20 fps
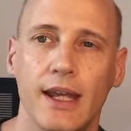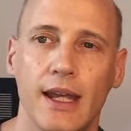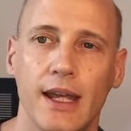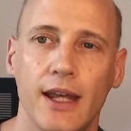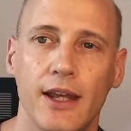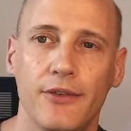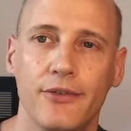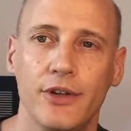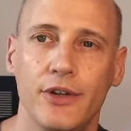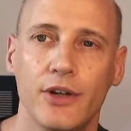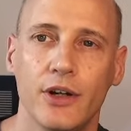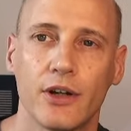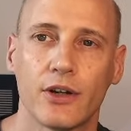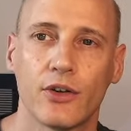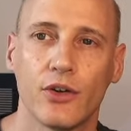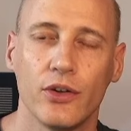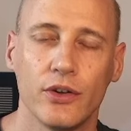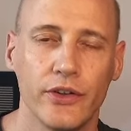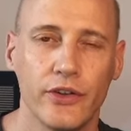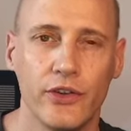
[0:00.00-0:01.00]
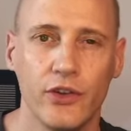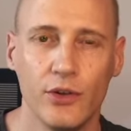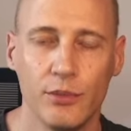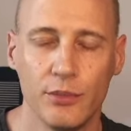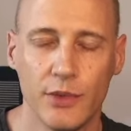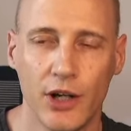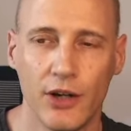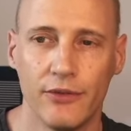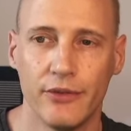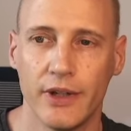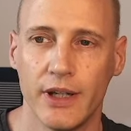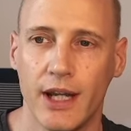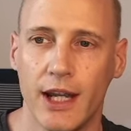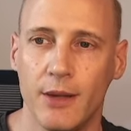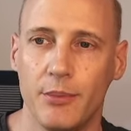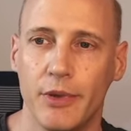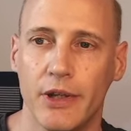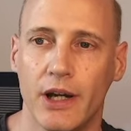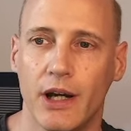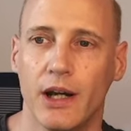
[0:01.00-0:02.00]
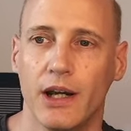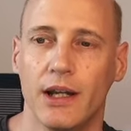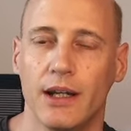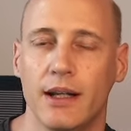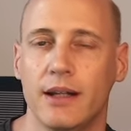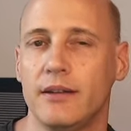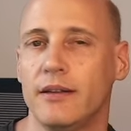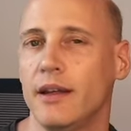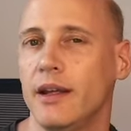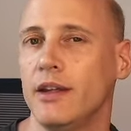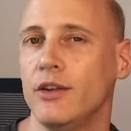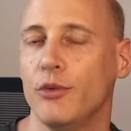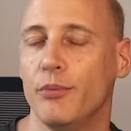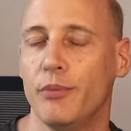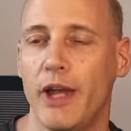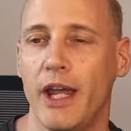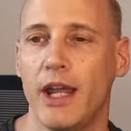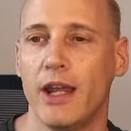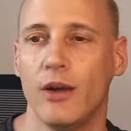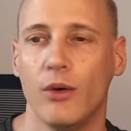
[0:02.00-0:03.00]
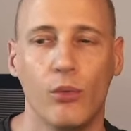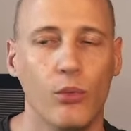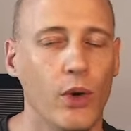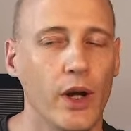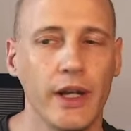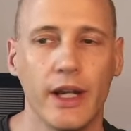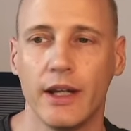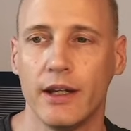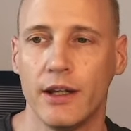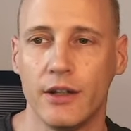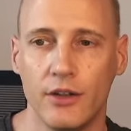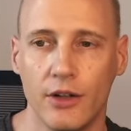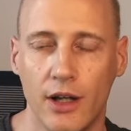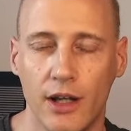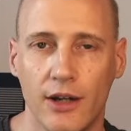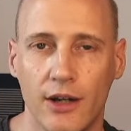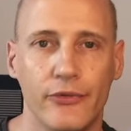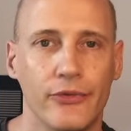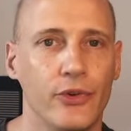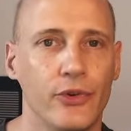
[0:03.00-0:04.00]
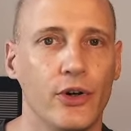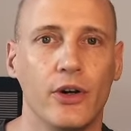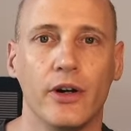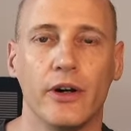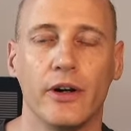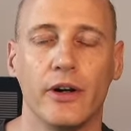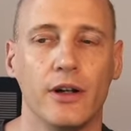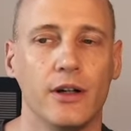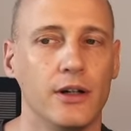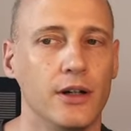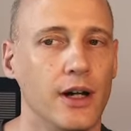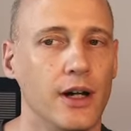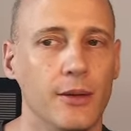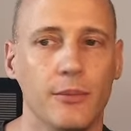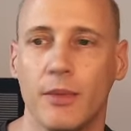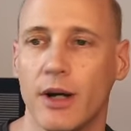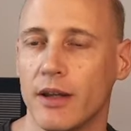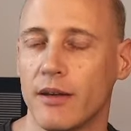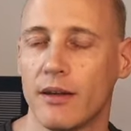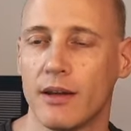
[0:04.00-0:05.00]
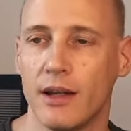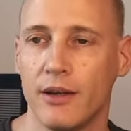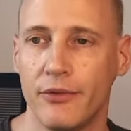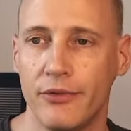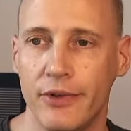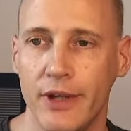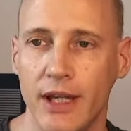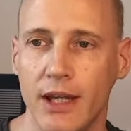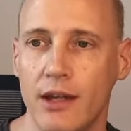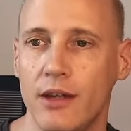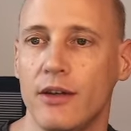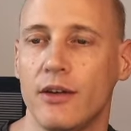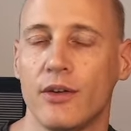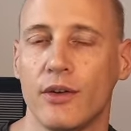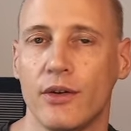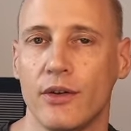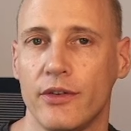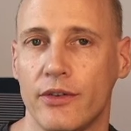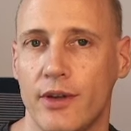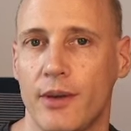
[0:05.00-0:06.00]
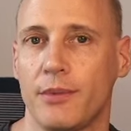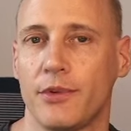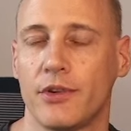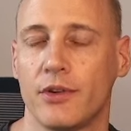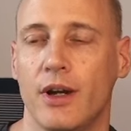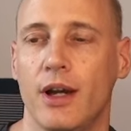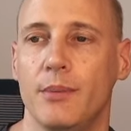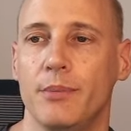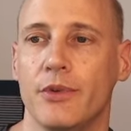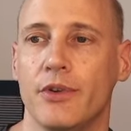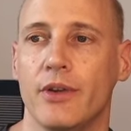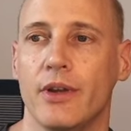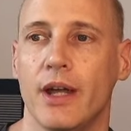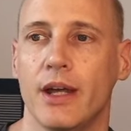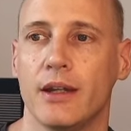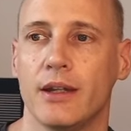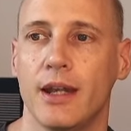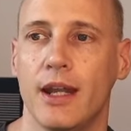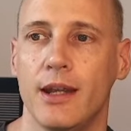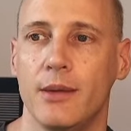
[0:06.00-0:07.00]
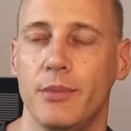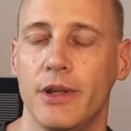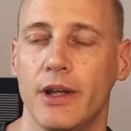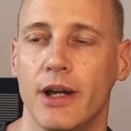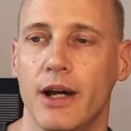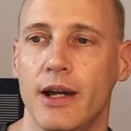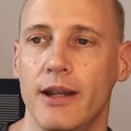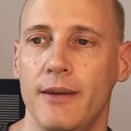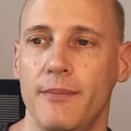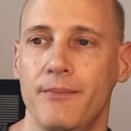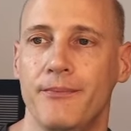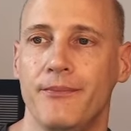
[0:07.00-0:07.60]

If you're a consumer of an API, let's say you pay $100 for a monthly fee to subscribe to that API,